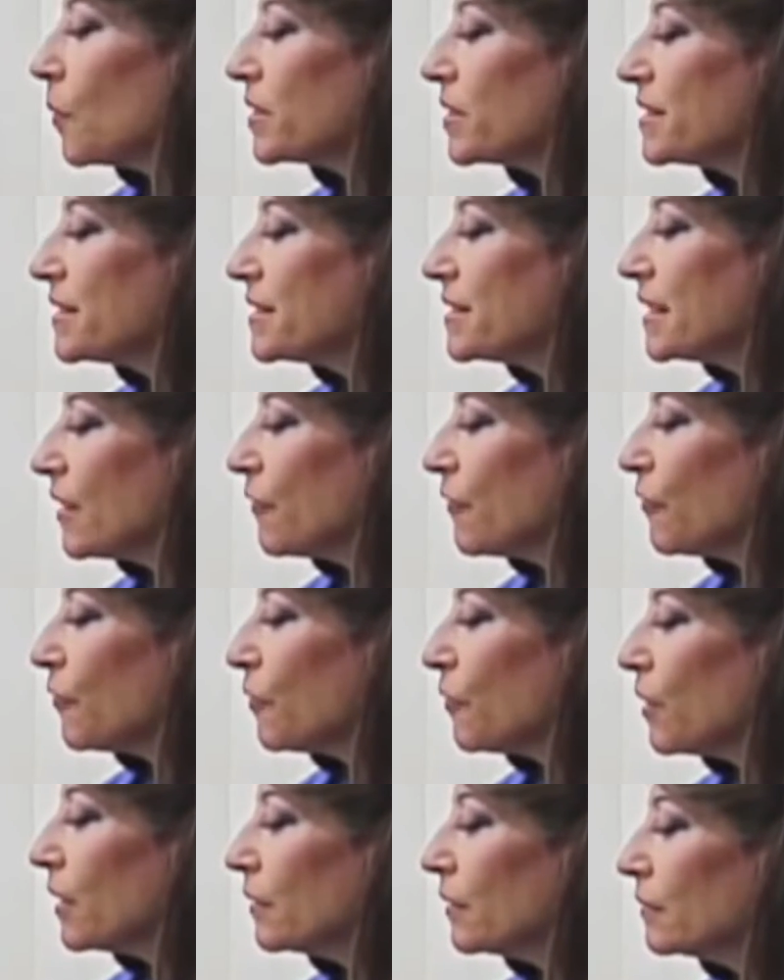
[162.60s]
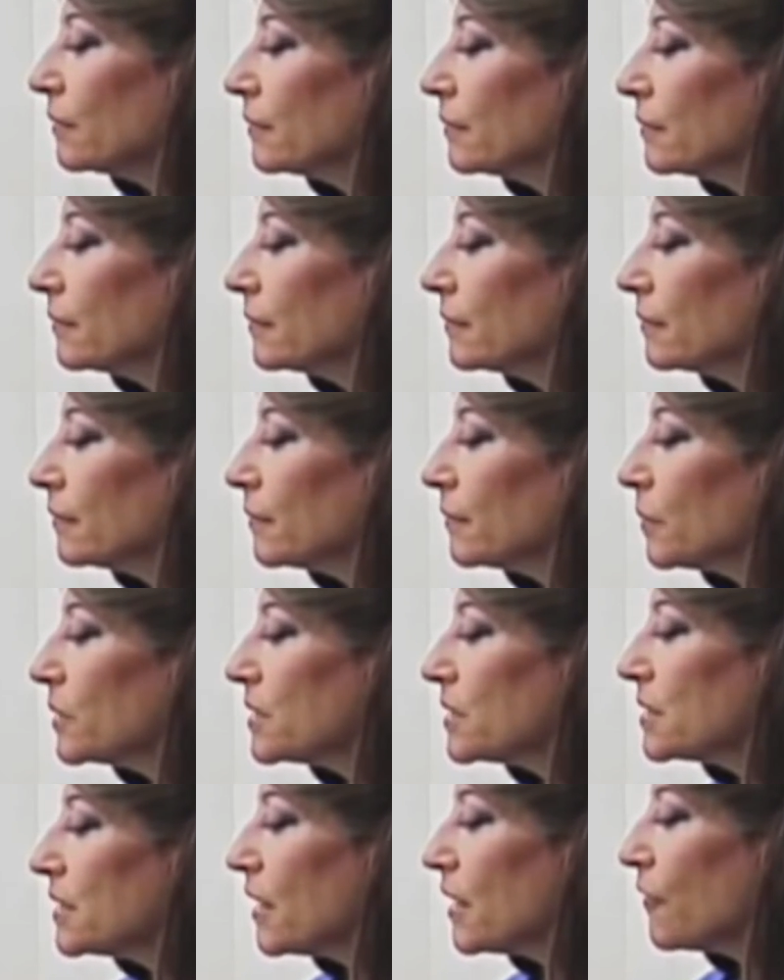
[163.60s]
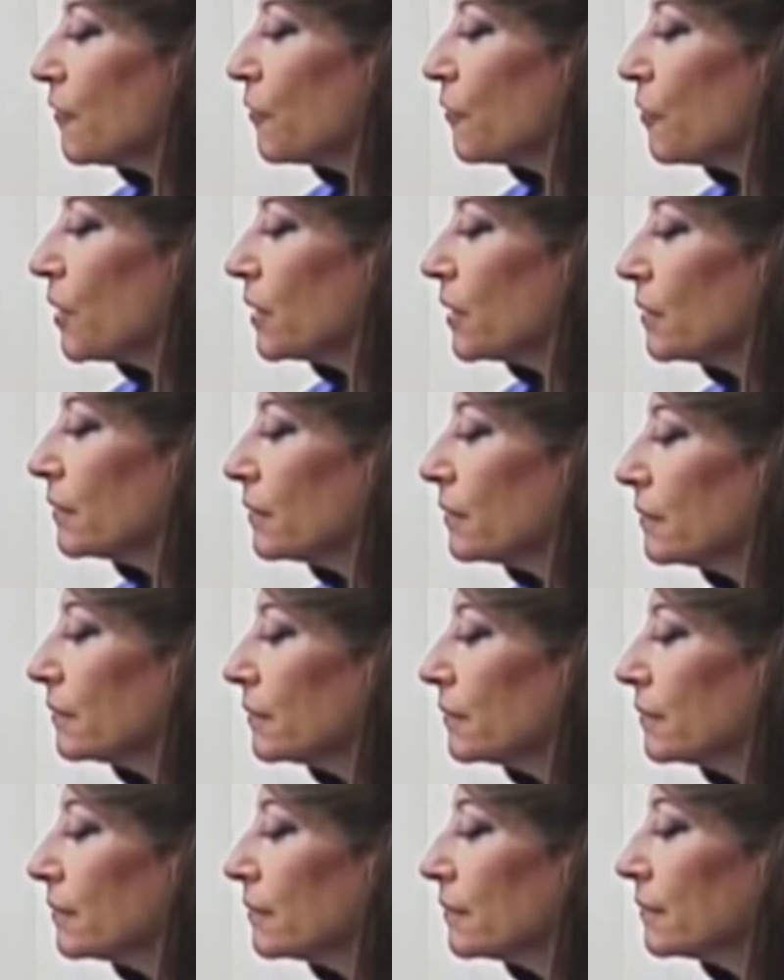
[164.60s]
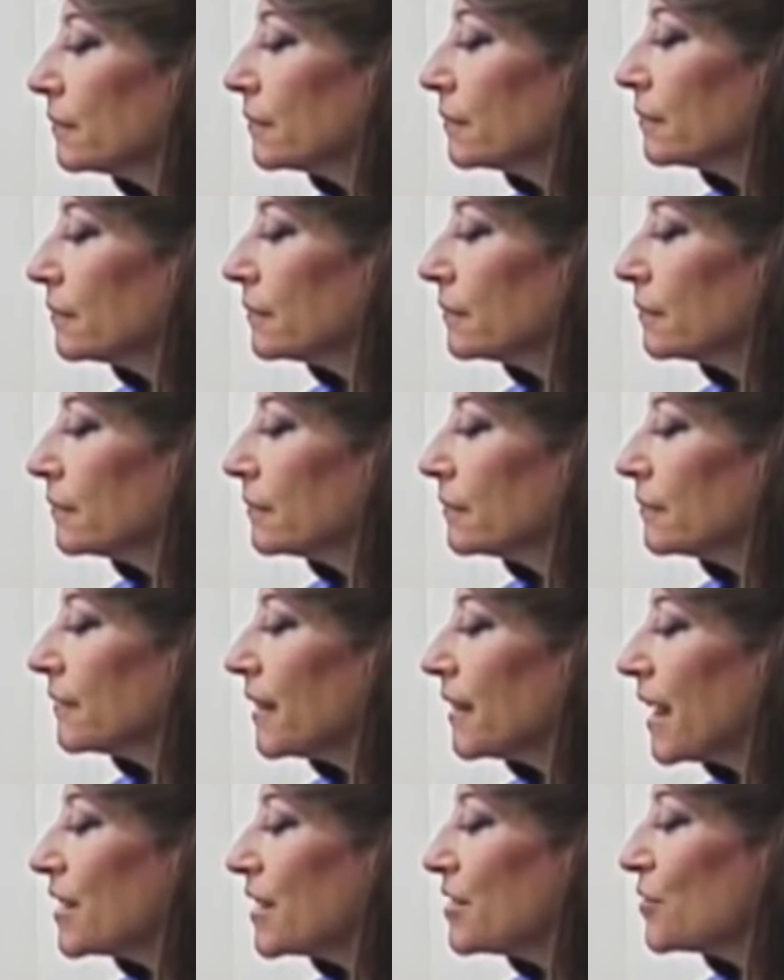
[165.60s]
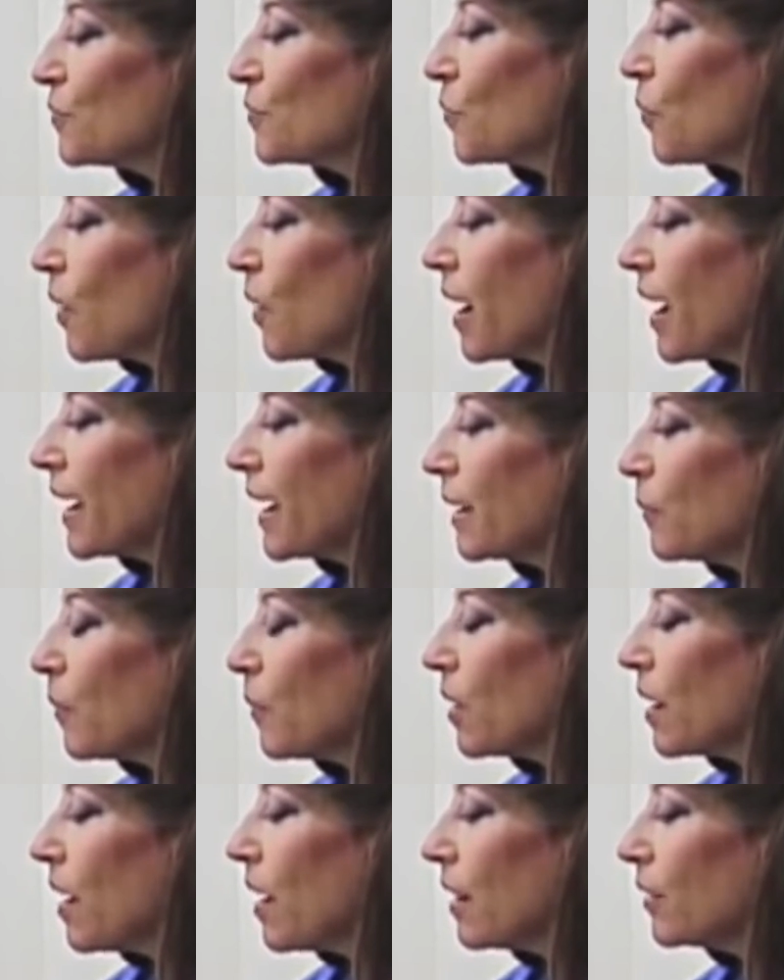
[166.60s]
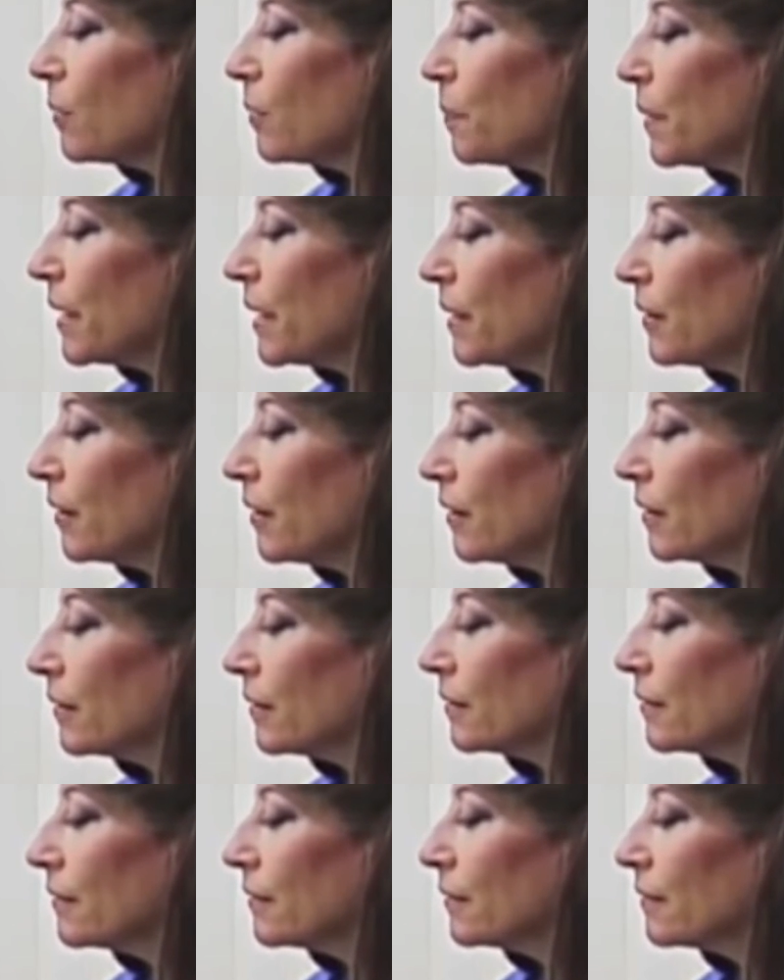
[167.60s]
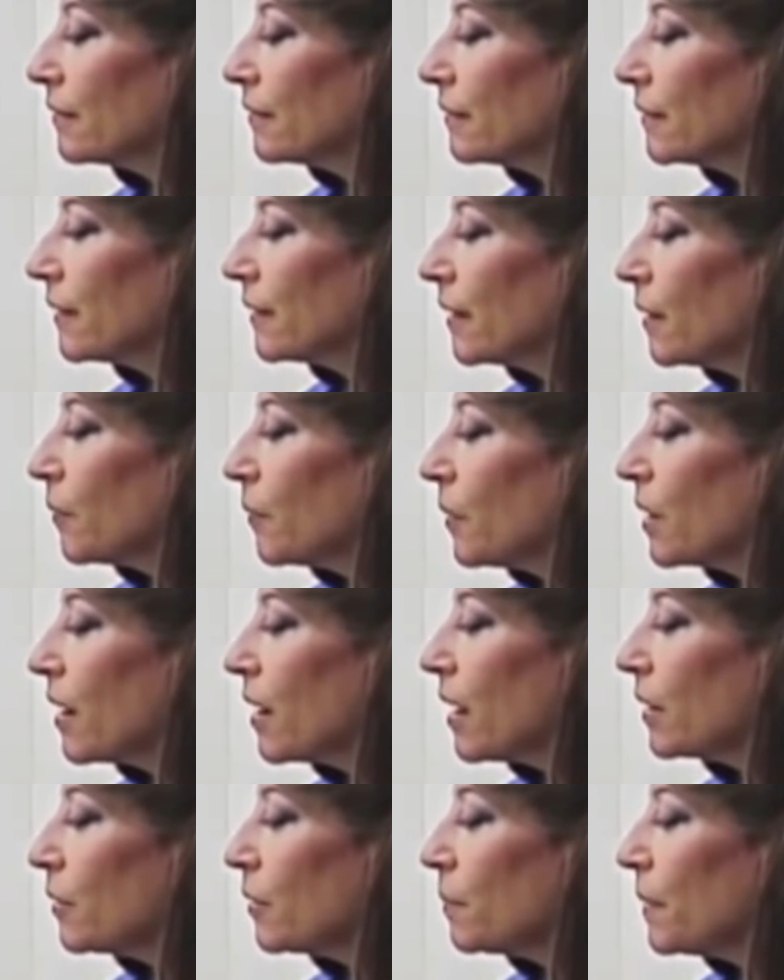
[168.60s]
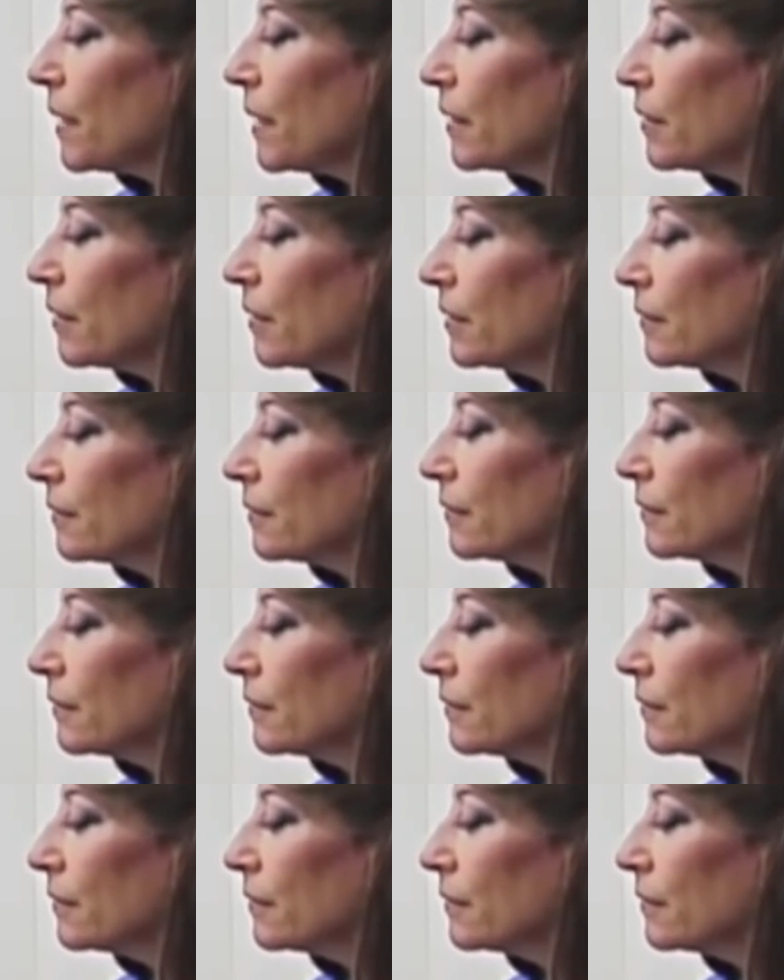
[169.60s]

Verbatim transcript: What's different? What's different? Color. That's right. And what color bigger? What color bigger?